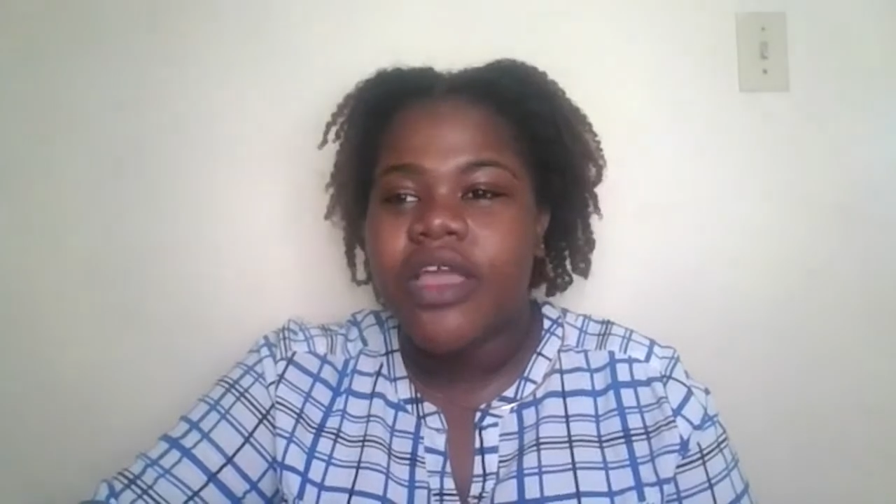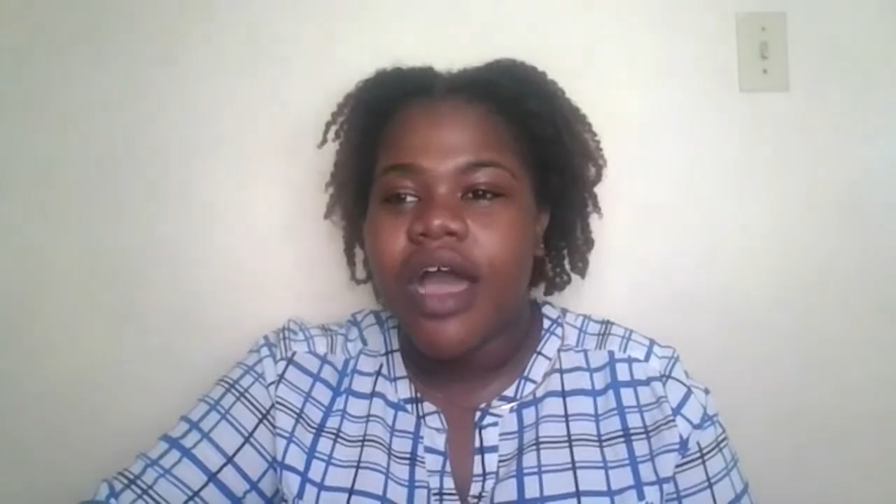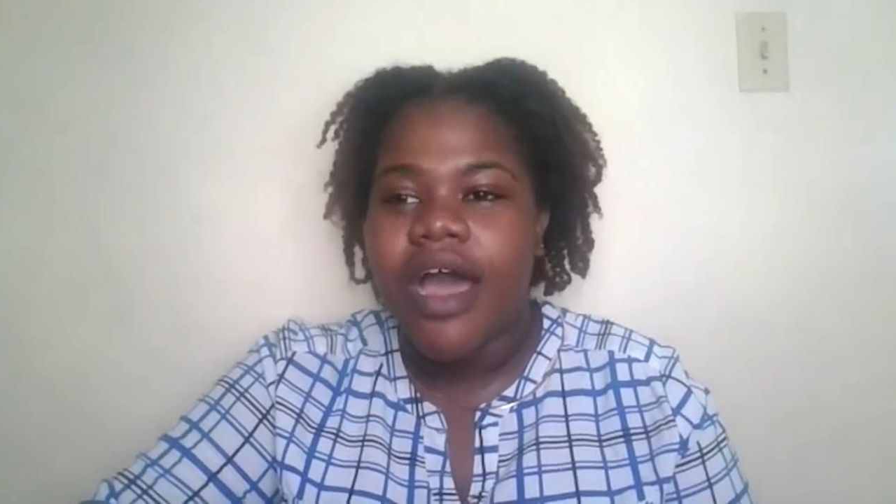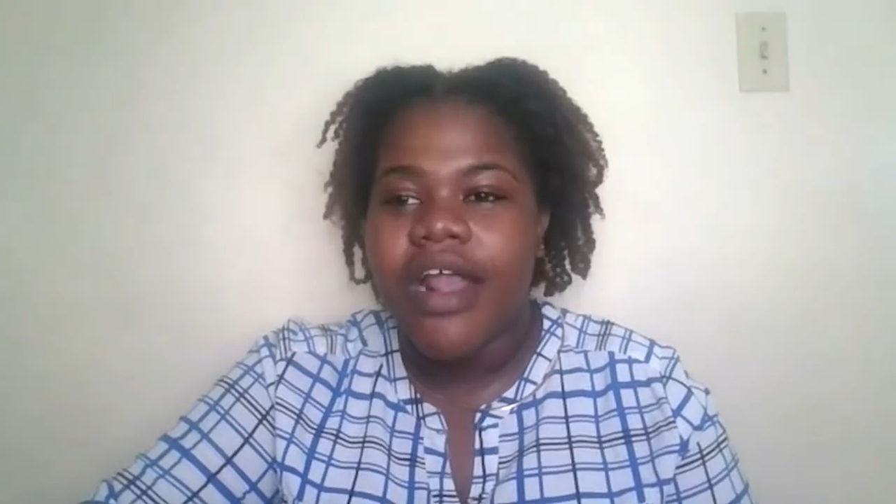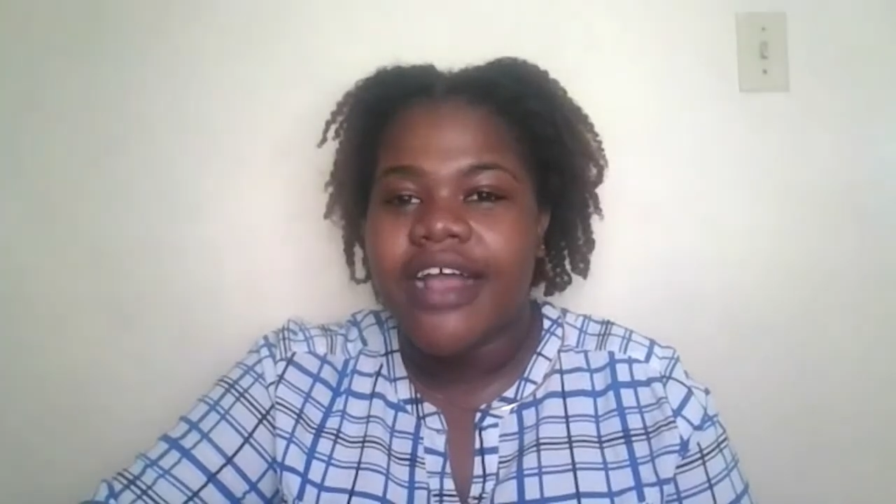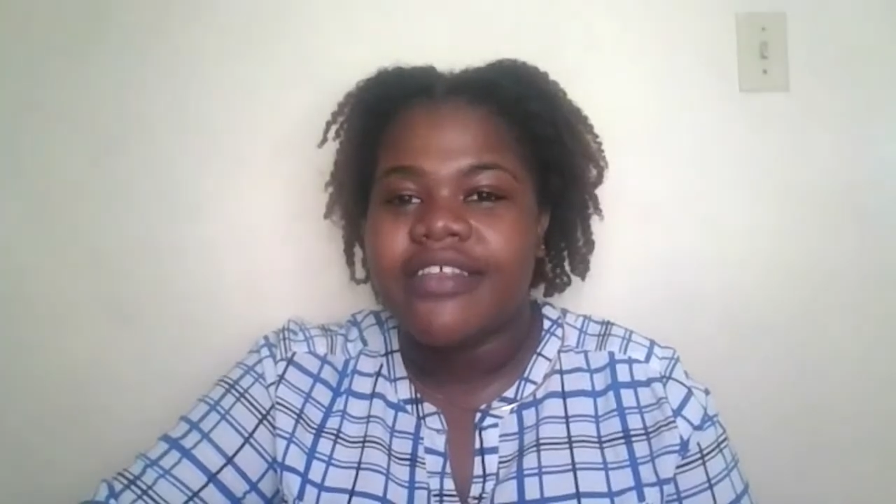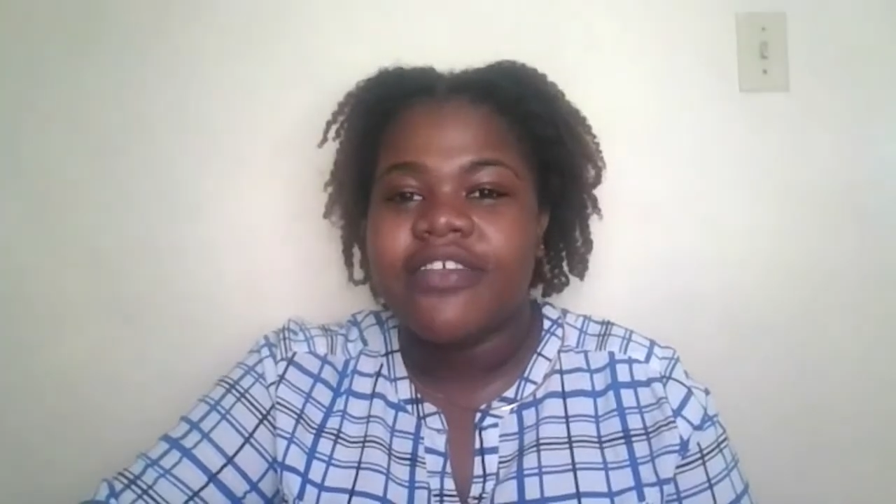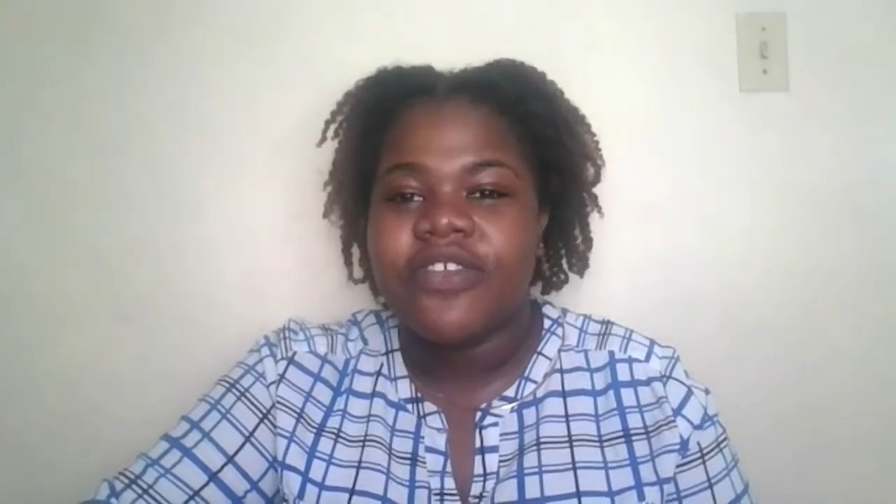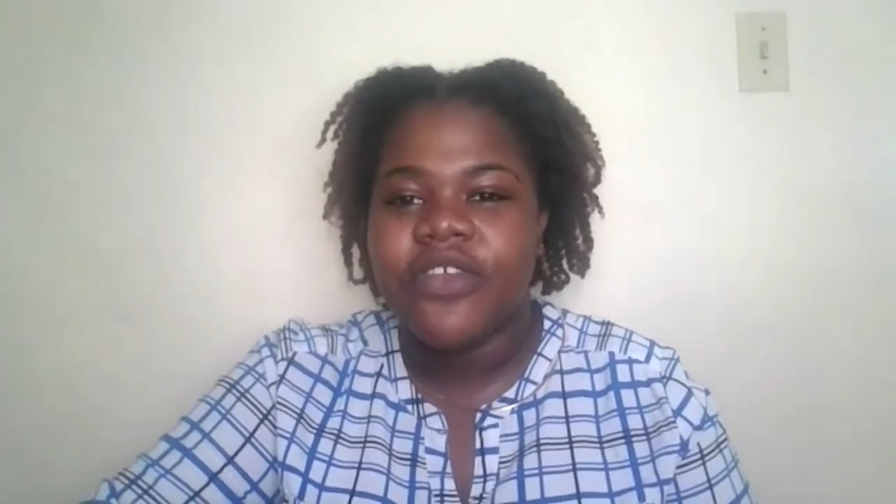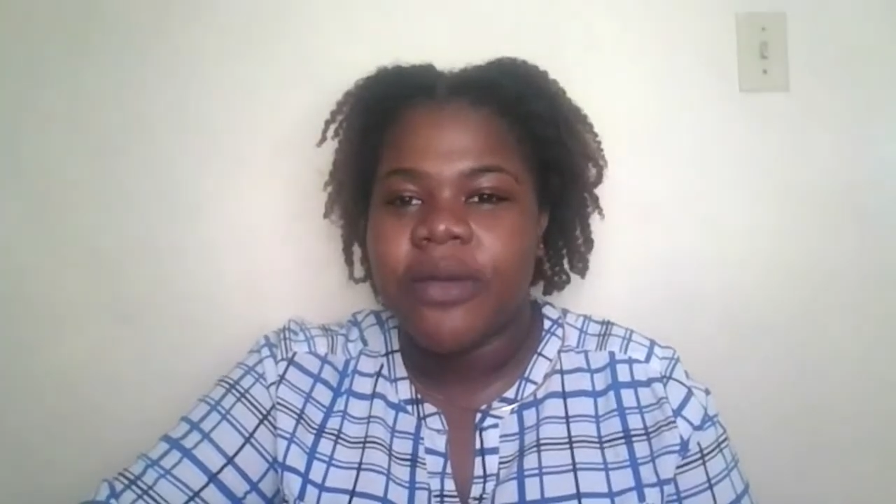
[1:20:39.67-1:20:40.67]
we are as
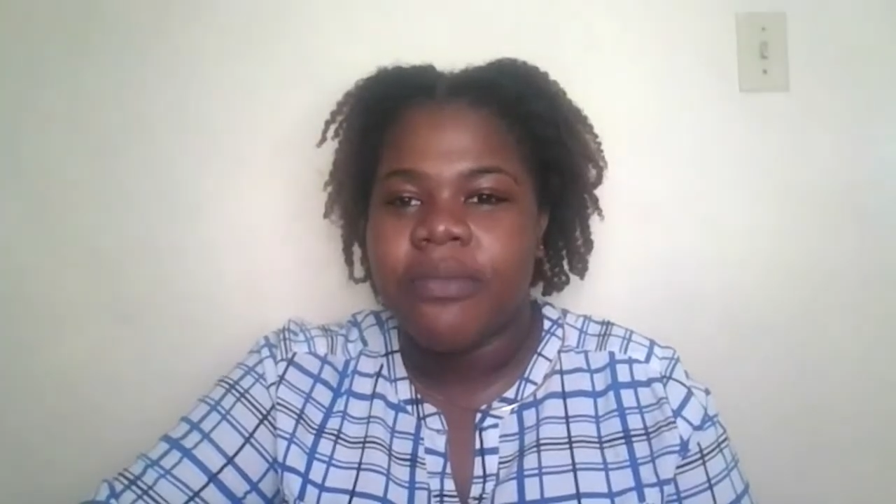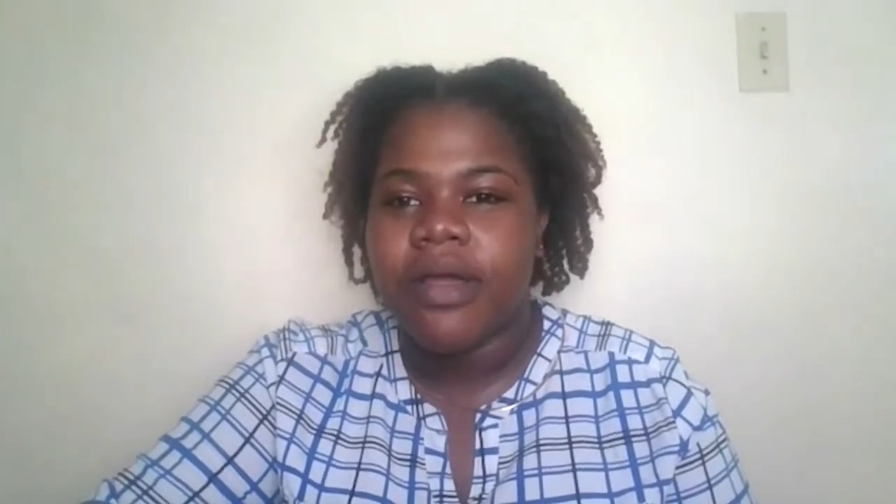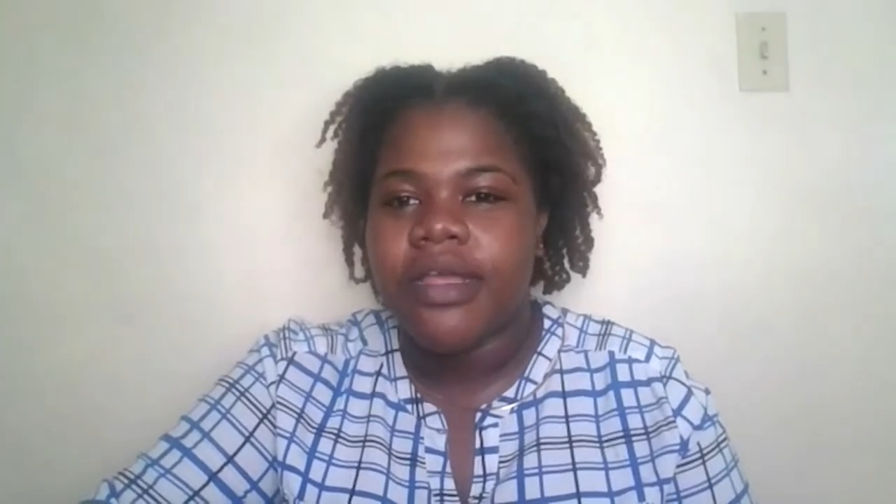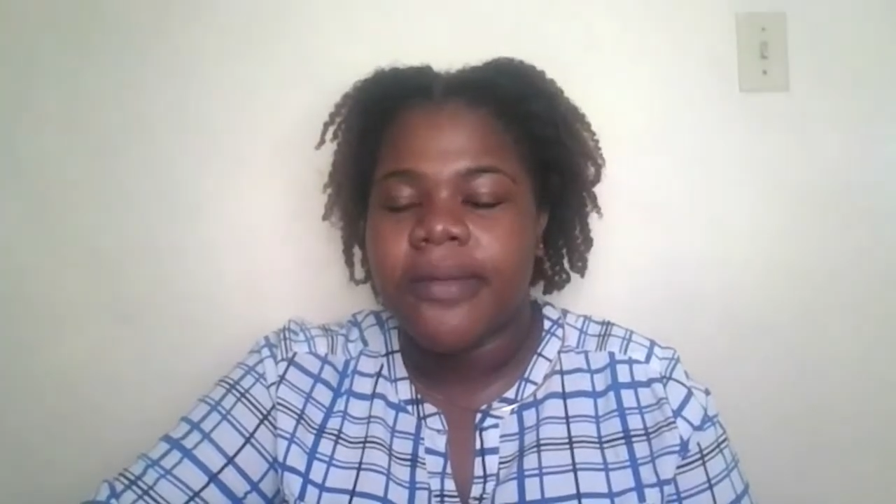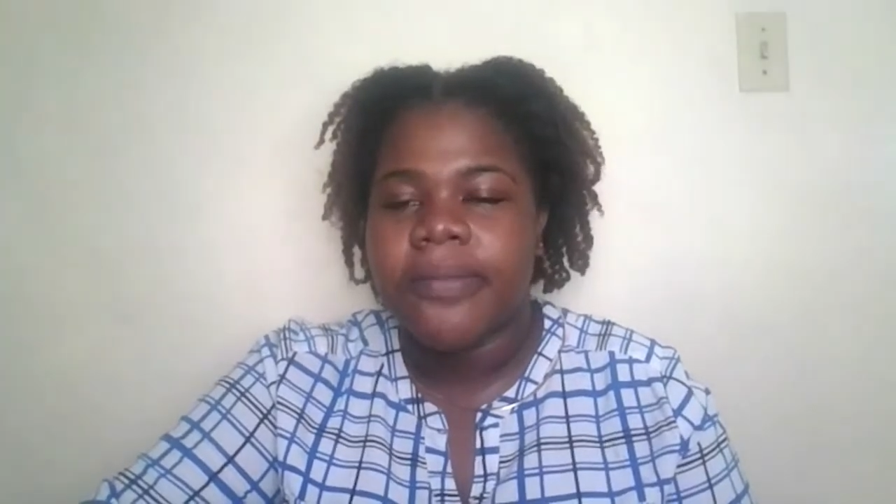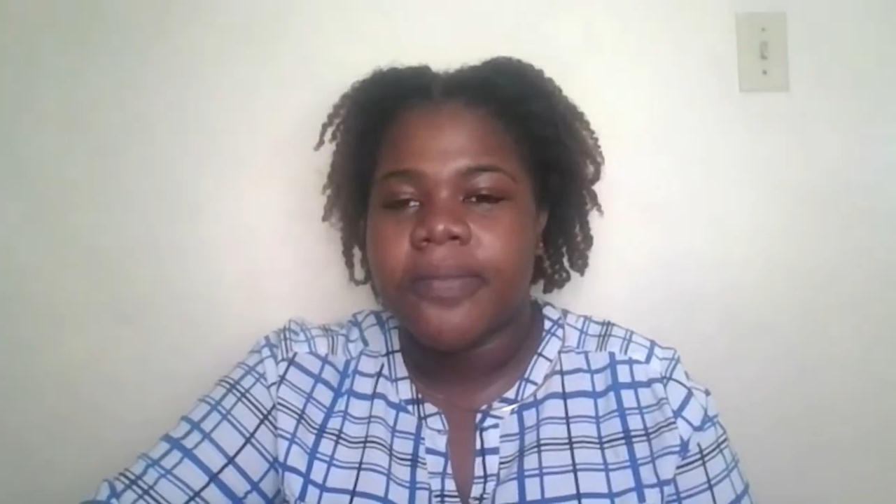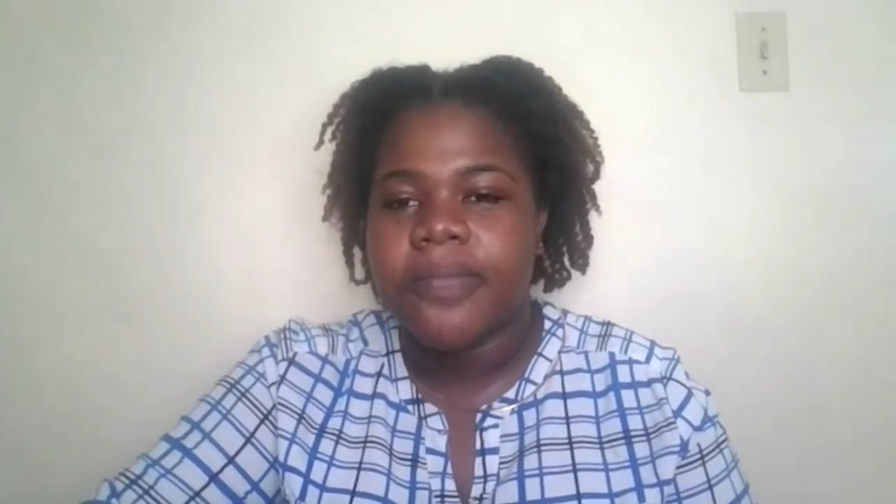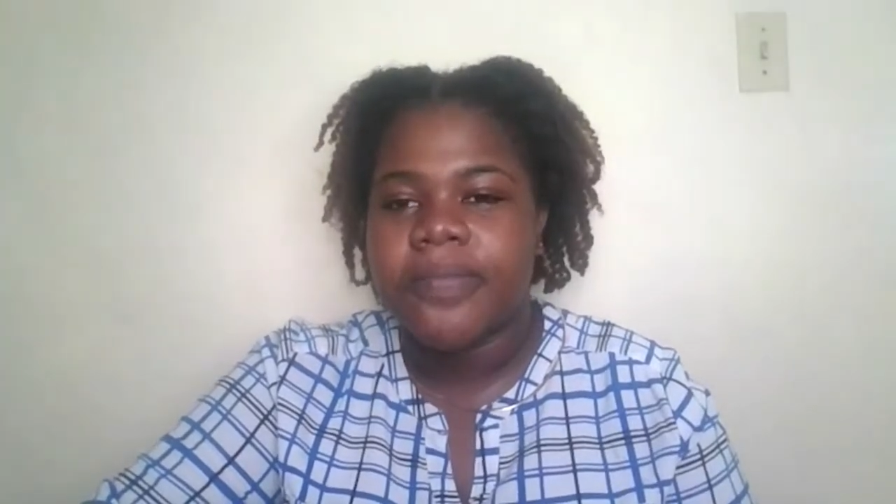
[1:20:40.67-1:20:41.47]
a student body.